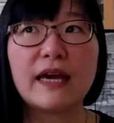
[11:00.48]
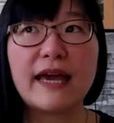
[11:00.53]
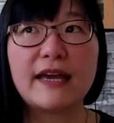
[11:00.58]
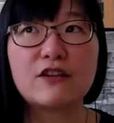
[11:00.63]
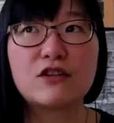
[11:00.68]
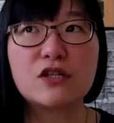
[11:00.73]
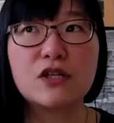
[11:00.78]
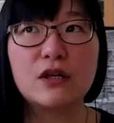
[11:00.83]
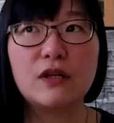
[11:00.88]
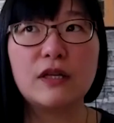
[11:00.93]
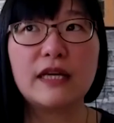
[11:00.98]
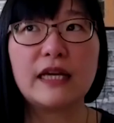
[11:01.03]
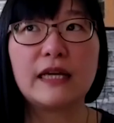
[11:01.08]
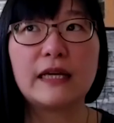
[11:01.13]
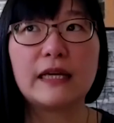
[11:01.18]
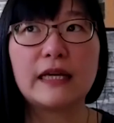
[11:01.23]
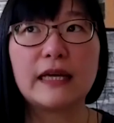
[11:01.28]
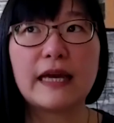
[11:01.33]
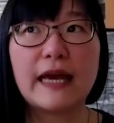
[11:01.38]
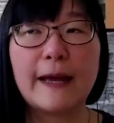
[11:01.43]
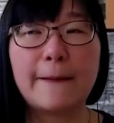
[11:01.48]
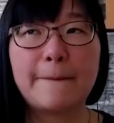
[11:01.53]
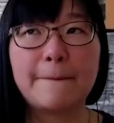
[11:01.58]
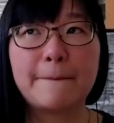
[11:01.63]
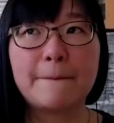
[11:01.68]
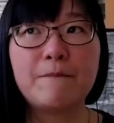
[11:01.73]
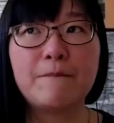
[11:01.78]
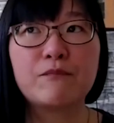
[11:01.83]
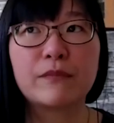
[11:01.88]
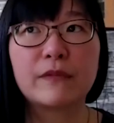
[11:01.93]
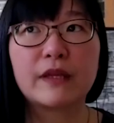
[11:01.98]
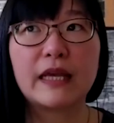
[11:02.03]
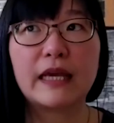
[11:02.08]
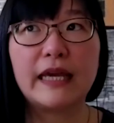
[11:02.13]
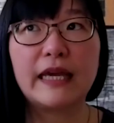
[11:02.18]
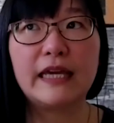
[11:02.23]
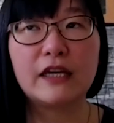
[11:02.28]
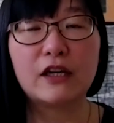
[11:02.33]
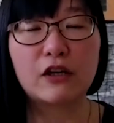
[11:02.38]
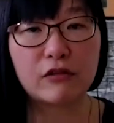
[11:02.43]
actually
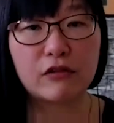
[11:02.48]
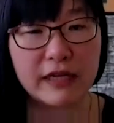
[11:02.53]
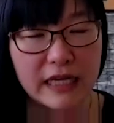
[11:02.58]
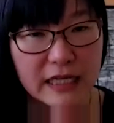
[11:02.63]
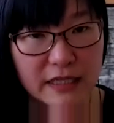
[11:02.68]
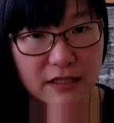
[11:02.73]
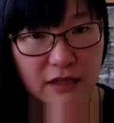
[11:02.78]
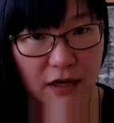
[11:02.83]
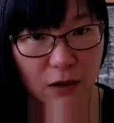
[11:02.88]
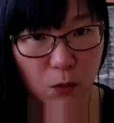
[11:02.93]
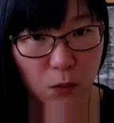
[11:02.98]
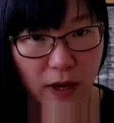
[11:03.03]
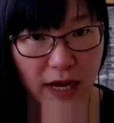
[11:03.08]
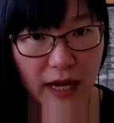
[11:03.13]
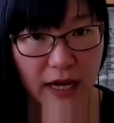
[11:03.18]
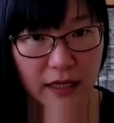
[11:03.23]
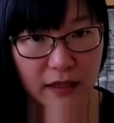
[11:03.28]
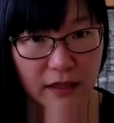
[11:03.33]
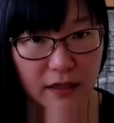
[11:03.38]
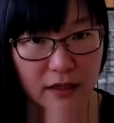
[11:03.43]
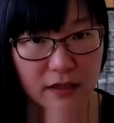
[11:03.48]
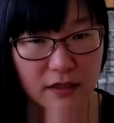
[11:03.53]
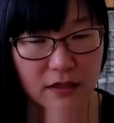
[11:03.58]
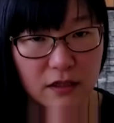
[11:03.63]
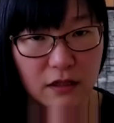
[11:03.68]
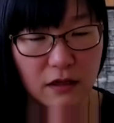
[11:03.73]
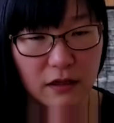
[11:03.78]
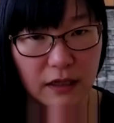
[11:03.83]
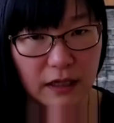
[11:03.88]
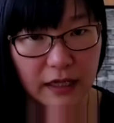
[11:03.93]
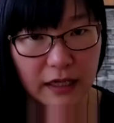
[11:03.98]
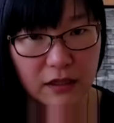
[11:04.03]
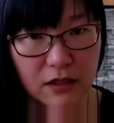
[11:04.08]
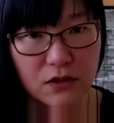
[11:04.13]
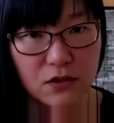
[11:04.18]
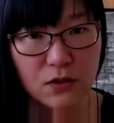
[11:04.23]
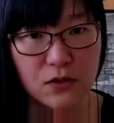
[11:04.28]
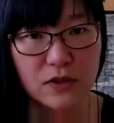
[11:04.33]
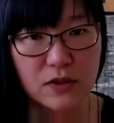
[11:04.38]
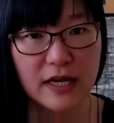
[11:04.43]
increase the awareness in the
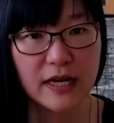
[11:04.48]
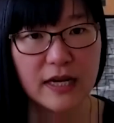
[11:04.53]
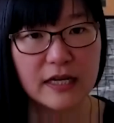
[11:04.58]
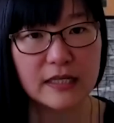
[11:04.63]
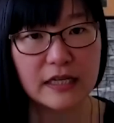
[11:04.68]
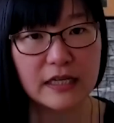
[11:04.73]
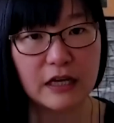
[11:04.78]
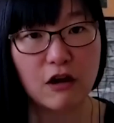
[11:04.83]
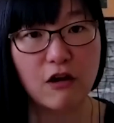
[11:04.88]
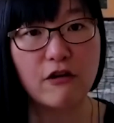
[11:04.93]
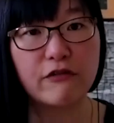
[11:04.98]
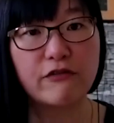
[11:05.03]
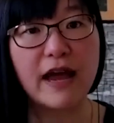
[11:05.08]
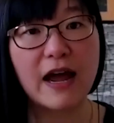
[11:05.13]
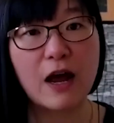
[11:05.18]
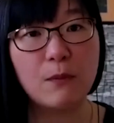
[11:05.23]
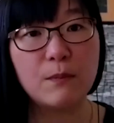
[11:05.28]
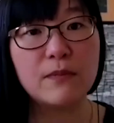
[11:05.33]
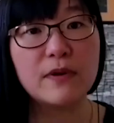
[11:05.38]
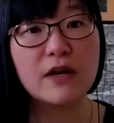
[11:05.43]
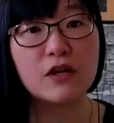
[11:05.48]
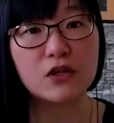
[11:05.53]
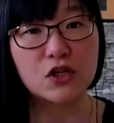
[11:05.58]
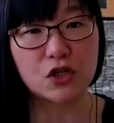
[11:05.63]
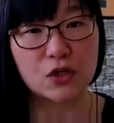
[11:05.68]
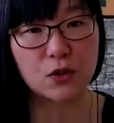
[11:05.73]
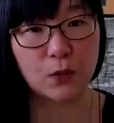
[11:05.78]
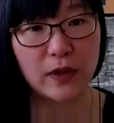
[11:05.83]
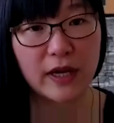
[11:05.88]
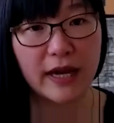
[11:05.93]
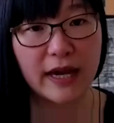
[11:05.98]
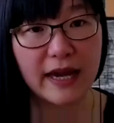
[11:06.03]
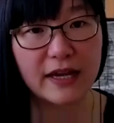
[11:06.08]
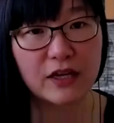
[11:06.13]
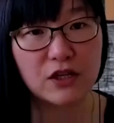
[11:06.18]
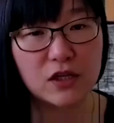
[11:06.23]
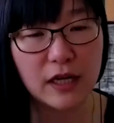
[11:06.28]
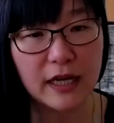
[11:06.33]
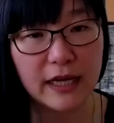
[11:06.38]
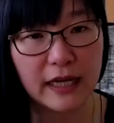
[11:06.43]
society of how much we are
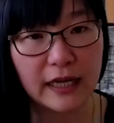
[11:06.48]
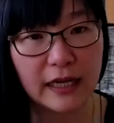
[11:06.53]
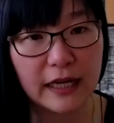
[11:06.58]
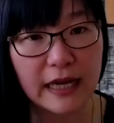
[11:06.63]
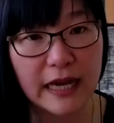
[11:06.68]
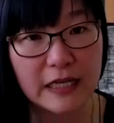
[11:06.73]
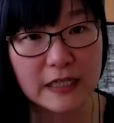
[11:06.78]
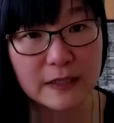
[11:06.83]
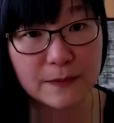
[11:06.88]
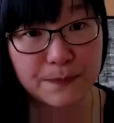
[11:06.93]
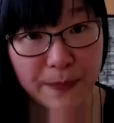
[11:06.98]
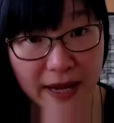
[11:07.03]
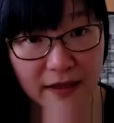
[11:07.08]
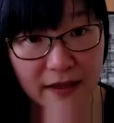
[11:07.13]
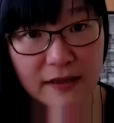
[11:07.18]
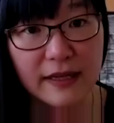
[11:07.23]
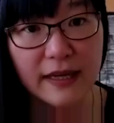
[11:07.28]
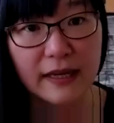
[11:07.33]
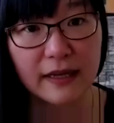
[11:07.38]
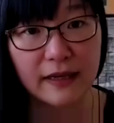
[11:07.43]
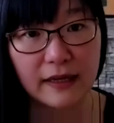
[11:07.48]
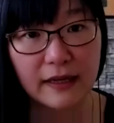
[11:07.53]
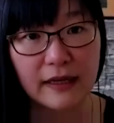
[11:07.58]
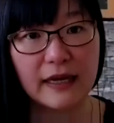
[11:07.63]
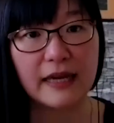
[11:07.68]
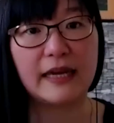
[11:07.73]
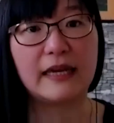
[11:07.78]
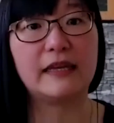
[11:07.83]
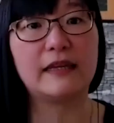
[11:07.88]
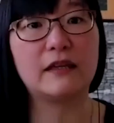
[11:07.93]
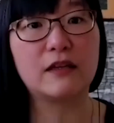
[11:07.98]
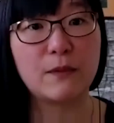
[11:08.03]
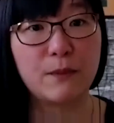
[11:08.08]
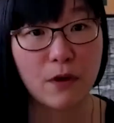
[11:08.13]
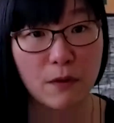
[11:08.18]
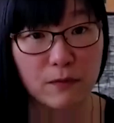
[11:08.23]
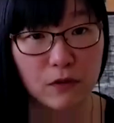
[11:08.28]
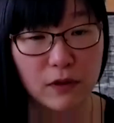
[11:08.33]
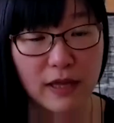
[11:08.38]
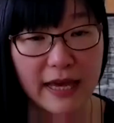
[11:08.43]
actually spending in the
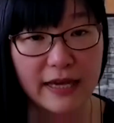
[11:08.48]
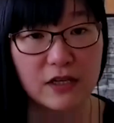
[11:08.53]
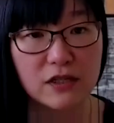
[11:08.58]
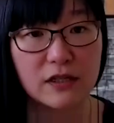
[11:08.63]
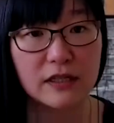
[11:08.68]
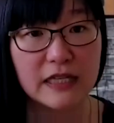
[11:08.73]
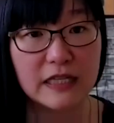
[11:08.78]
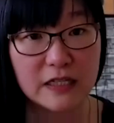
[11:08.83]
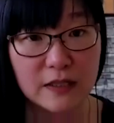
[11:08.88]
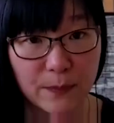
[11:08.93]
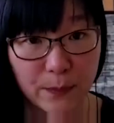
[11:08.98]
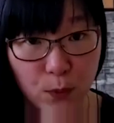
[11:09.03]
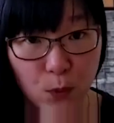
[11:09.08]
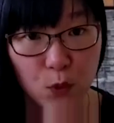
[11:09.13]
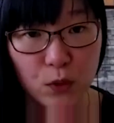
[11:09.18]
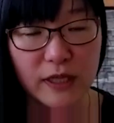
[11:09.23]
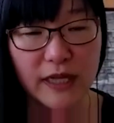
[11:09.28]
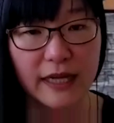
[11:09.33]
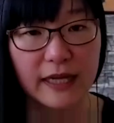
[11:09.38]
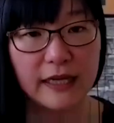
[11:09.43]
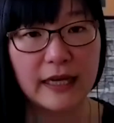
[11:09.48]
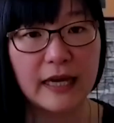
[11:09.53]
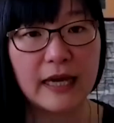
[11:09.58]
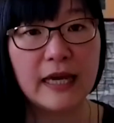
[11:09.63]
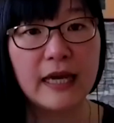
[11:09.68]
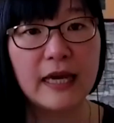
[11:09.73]
population in supporting